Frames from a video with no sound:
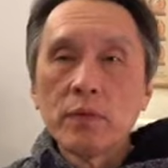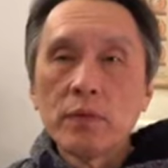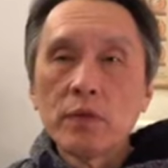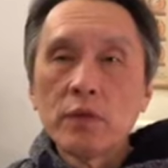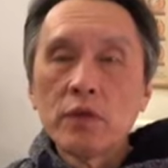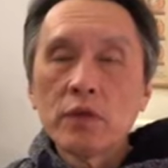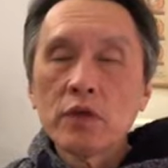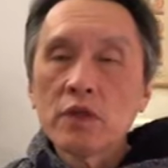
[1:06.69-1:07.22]

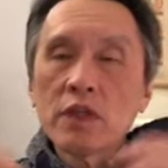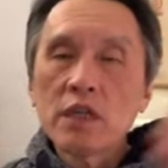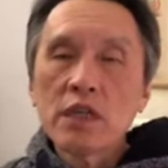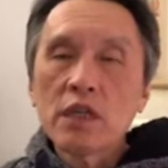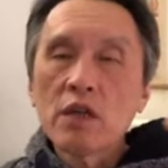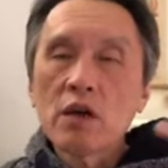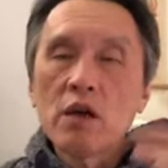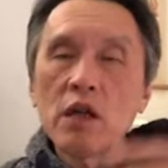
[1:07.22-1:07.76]
So six
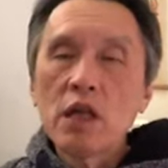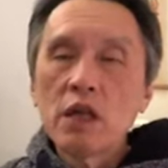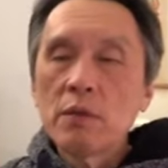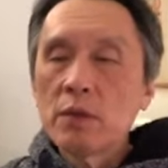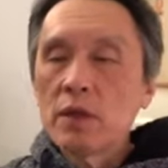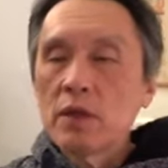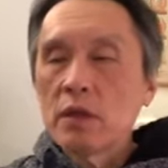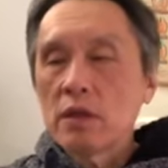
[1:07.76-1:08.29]
core
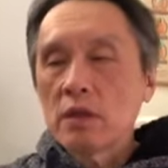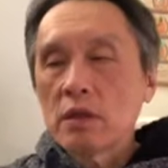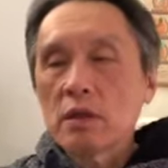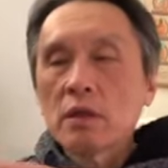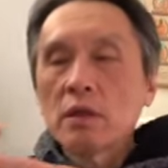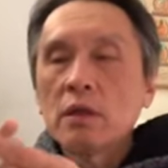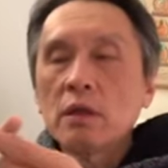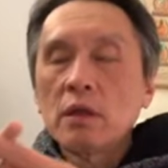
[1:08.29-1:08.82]
element is
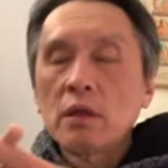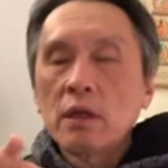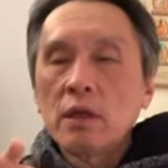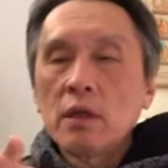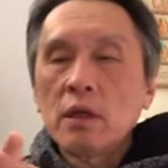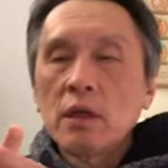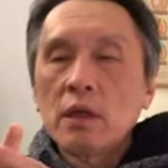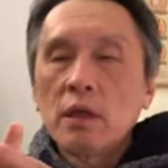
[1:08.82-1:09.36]

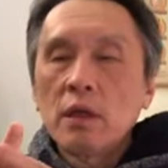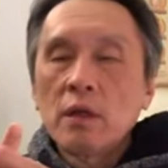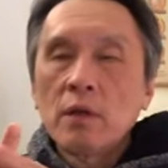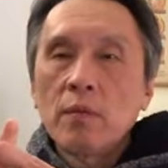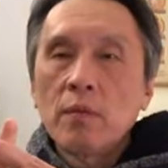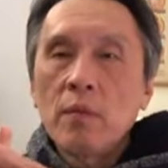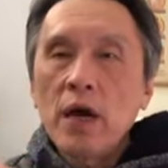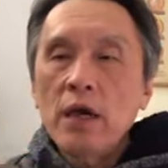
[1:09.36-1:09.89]

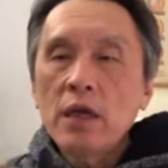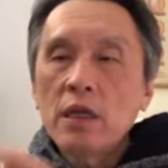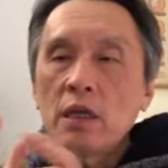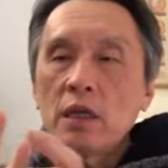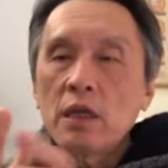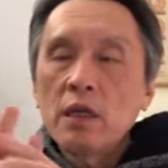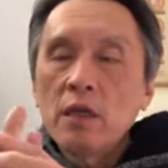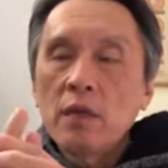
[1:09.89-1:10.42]
body,